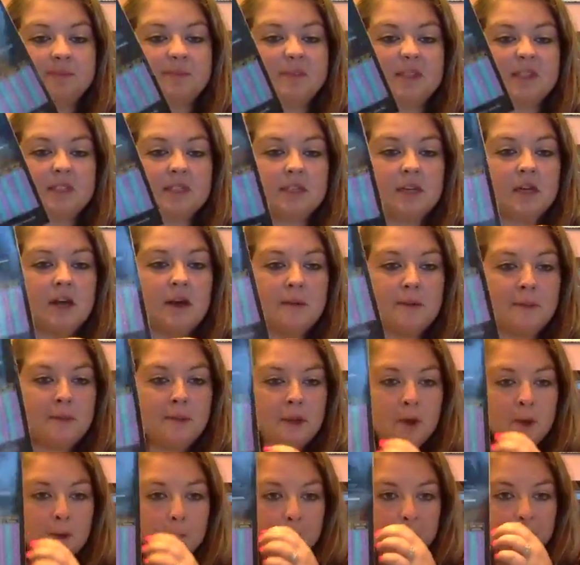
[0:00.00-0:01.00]
it's not
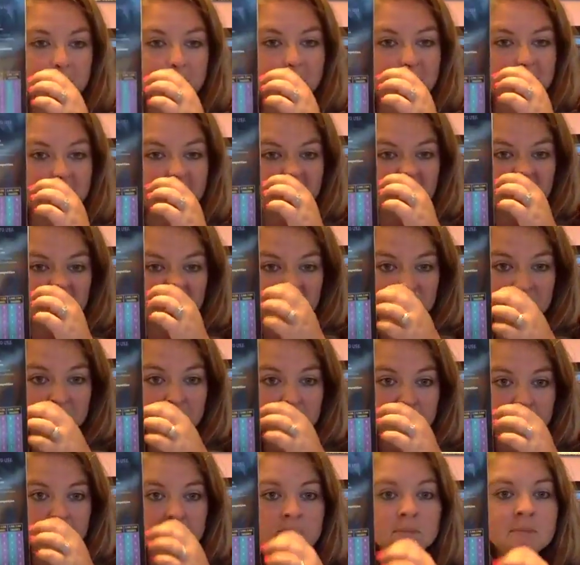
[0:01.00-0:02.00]
the one that I
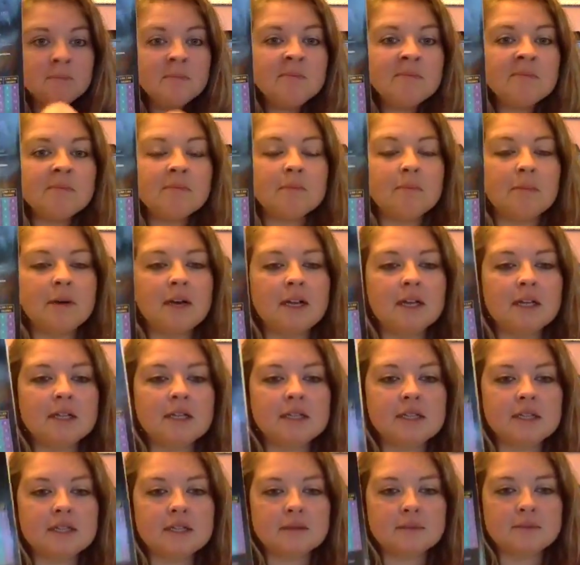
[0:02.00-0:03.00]
use, but
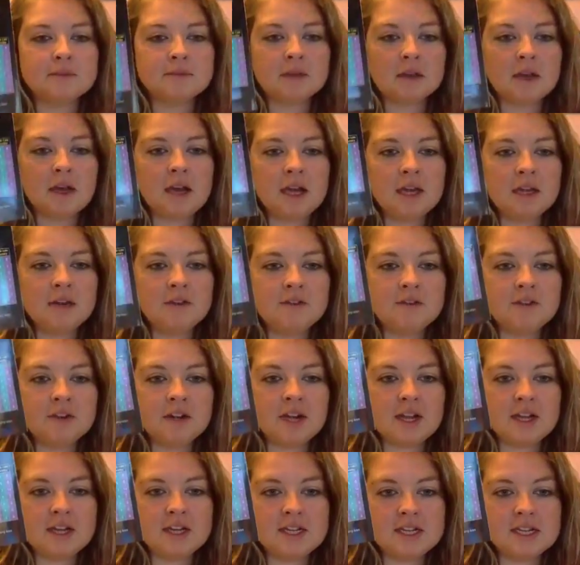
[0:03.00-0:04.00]
it's kind of an
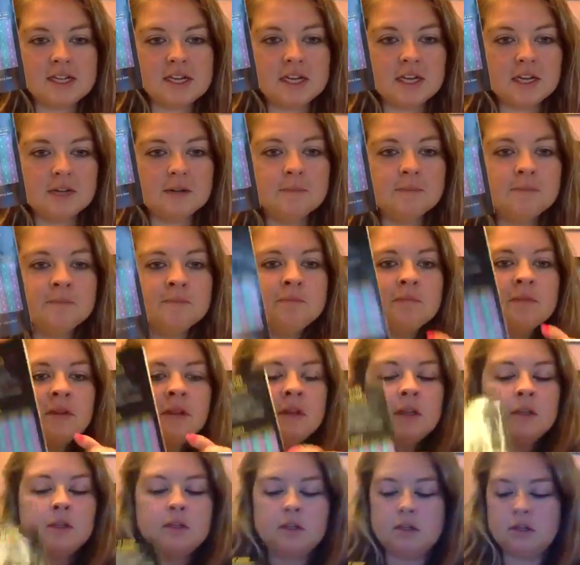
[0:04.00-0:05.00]
idea.
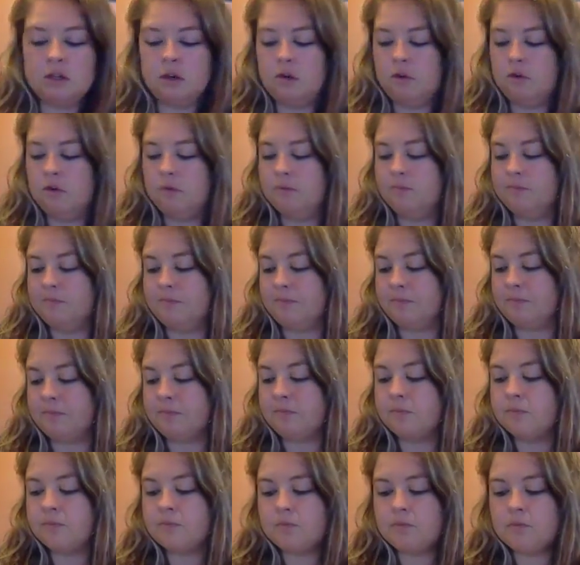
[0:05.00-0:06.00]
So
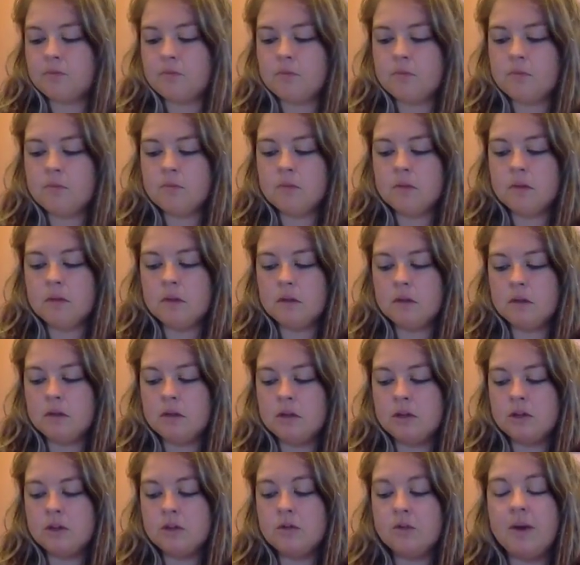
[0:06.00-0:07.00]

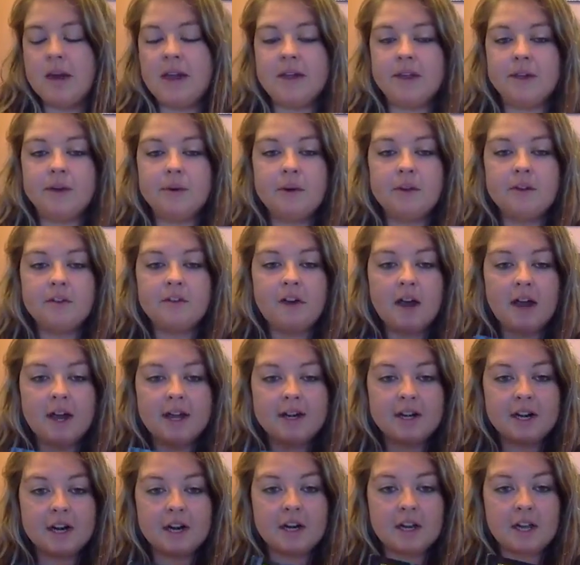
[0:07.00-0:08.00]
there's a way that we
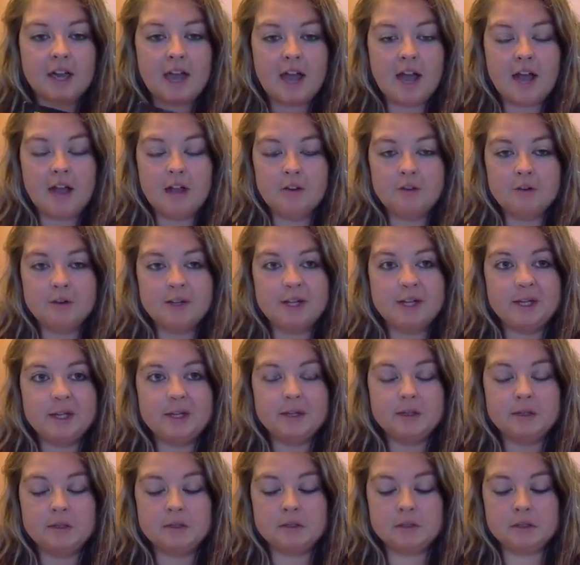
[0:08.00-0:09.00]
find our
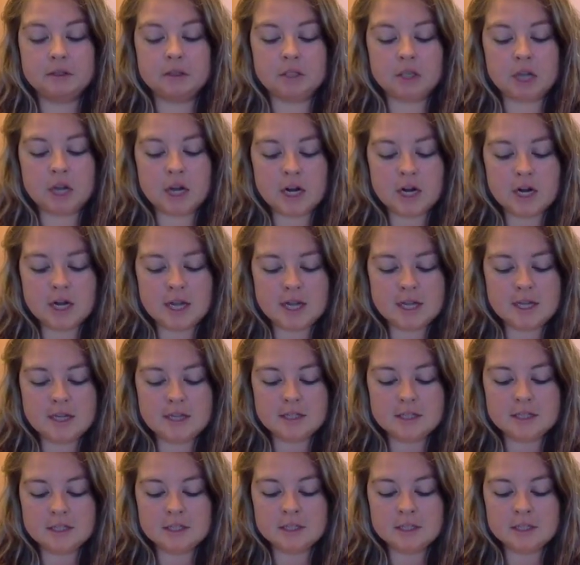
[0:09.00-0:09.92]
calorie target,